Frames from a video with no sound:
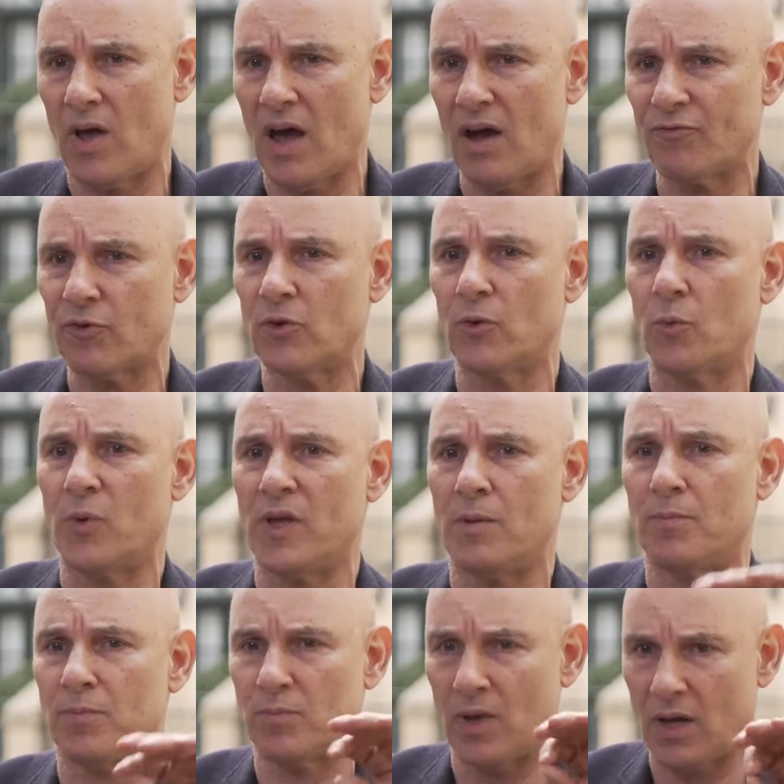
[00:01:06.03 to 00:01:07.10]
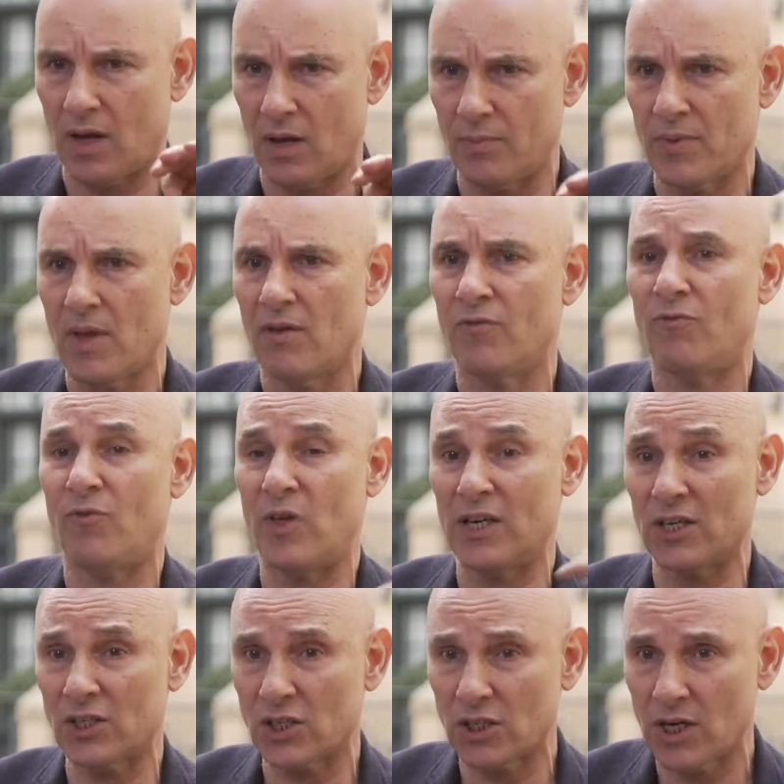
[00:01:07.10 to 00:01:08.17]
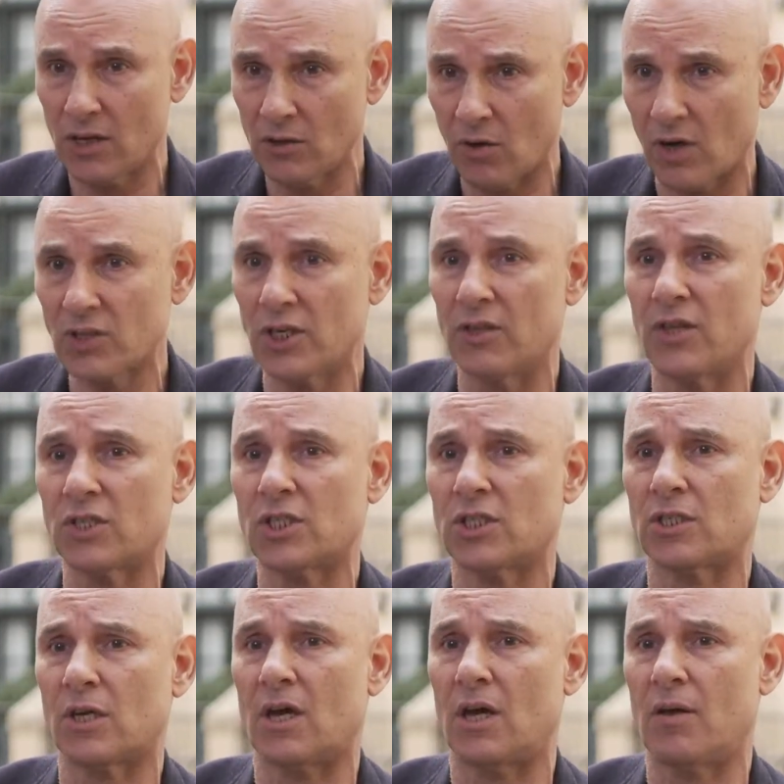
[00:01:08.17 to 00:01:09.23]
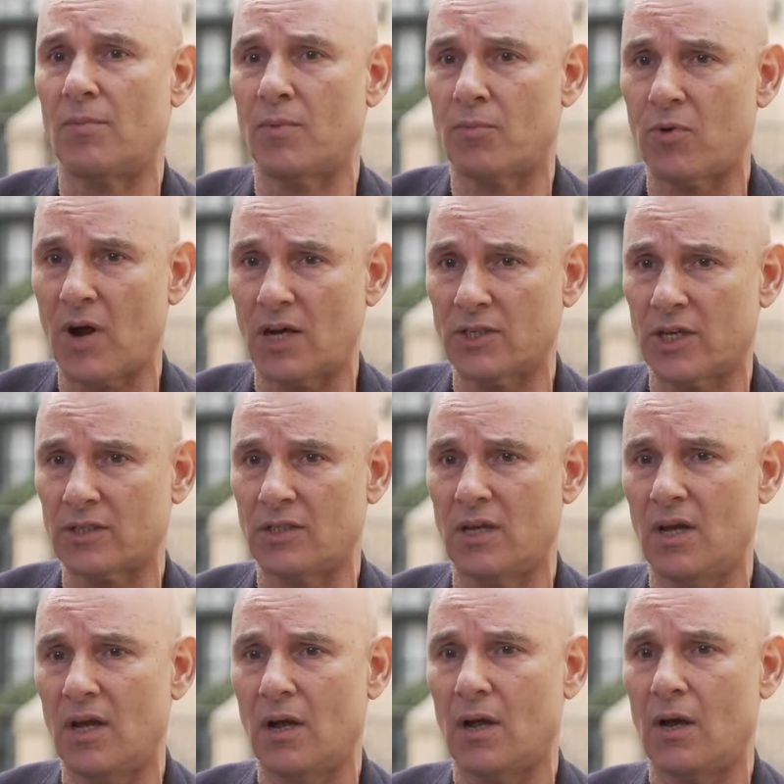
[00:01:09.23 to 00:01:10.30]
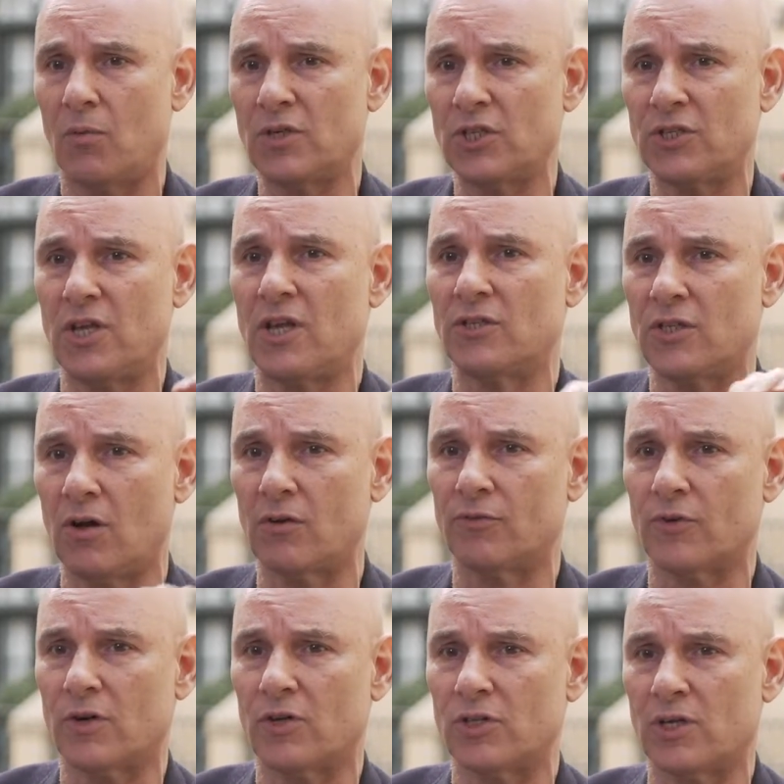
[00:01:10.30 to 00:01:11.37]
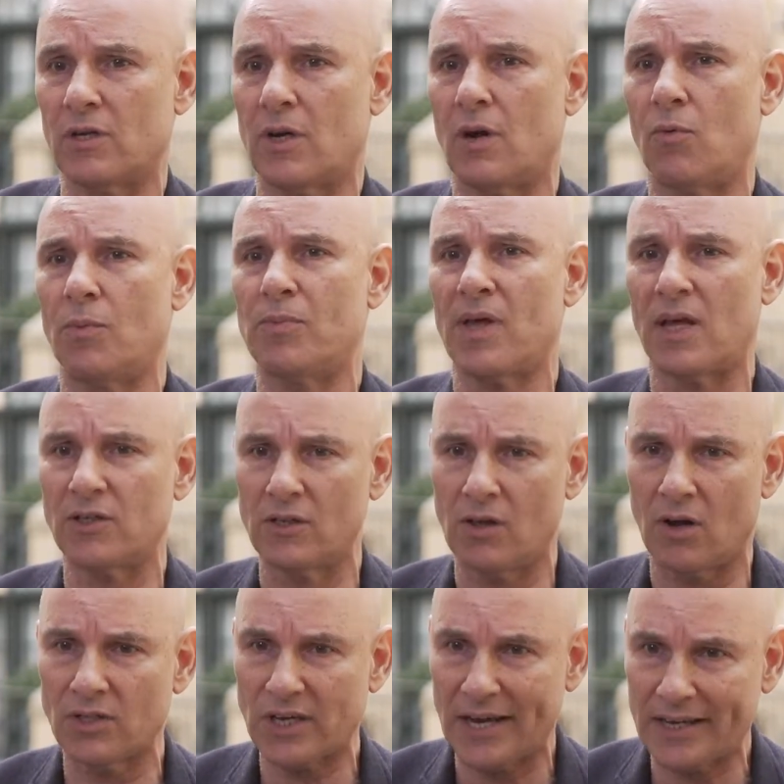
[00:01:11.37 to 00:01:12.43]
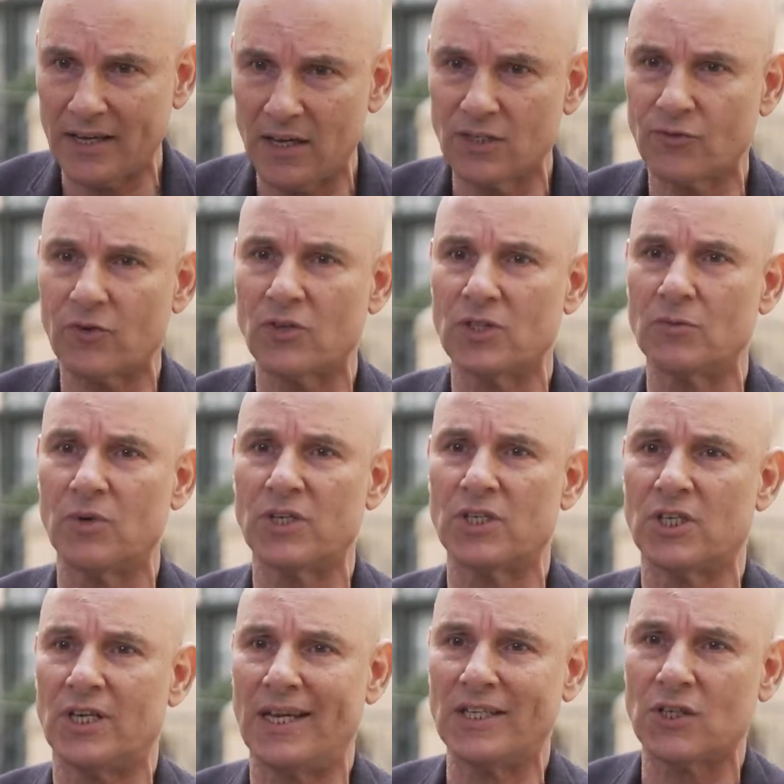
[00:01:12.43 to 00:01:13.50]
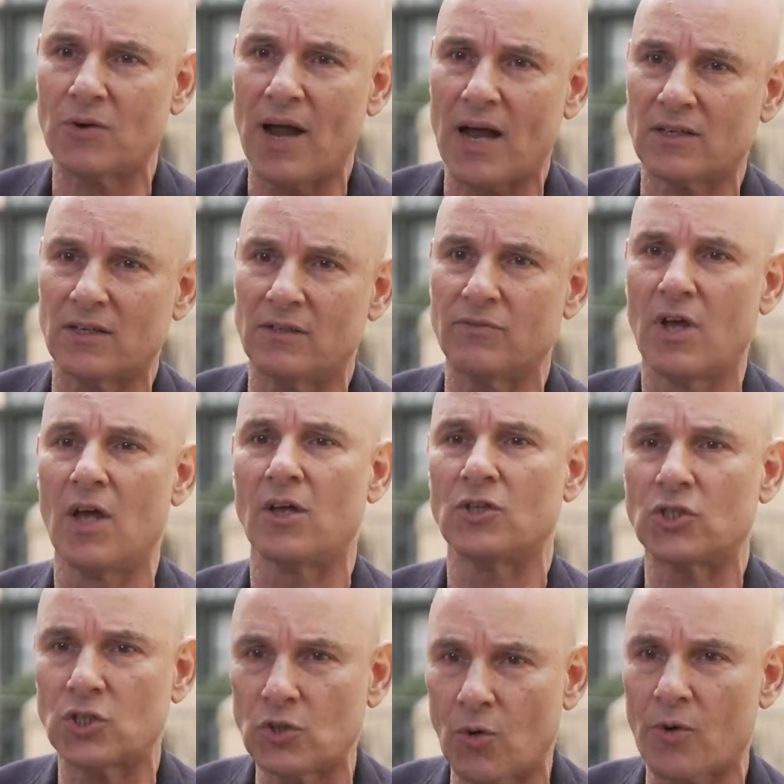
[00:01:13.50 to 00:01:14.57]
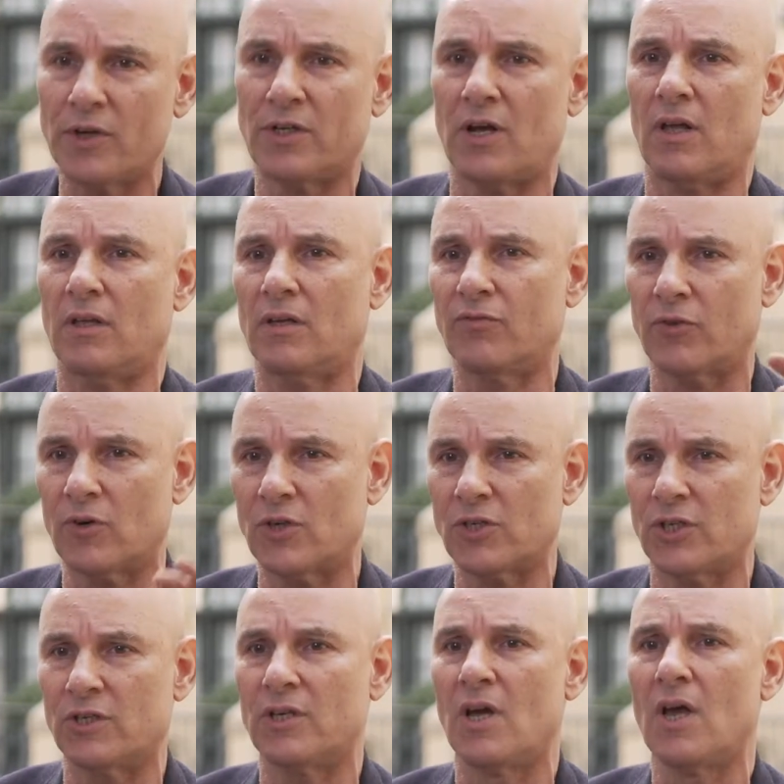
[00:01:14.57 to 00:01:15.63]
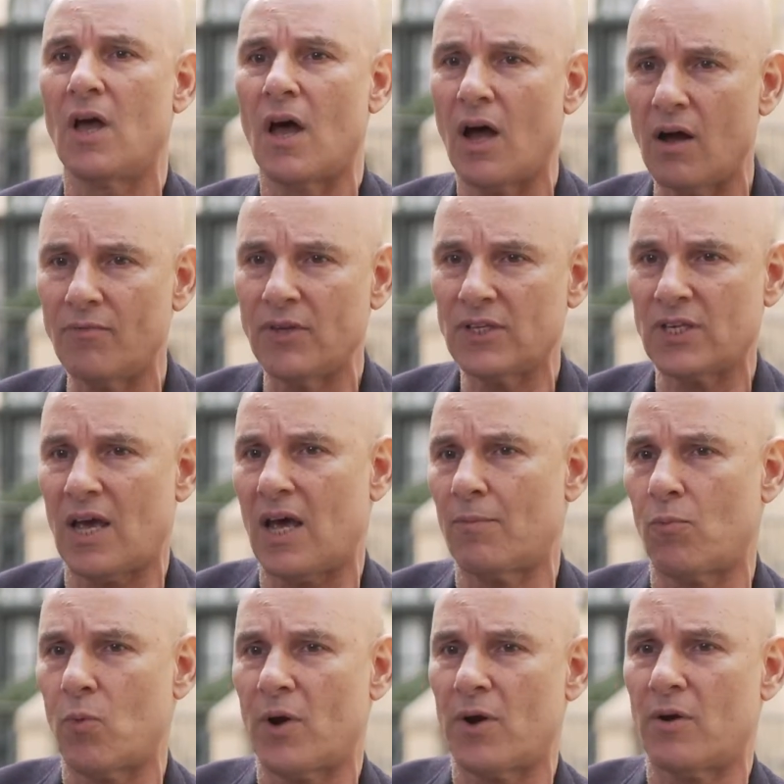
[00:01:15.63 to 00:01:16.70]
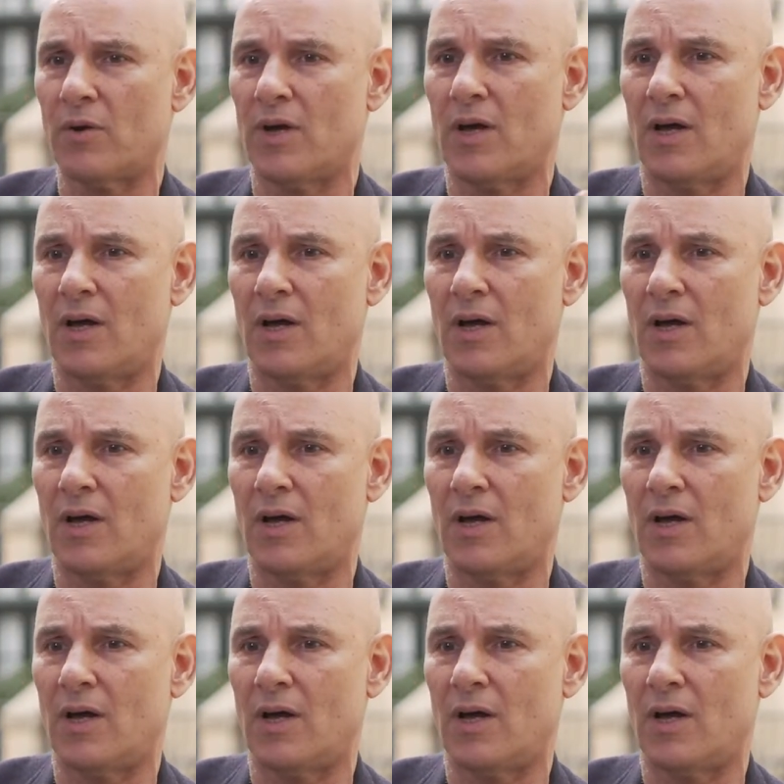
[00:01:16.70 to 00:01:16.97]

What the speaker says: after we finish launching this project, which is the adult version, we plan to launch a kids version, which is an interactive storytelling version of this app where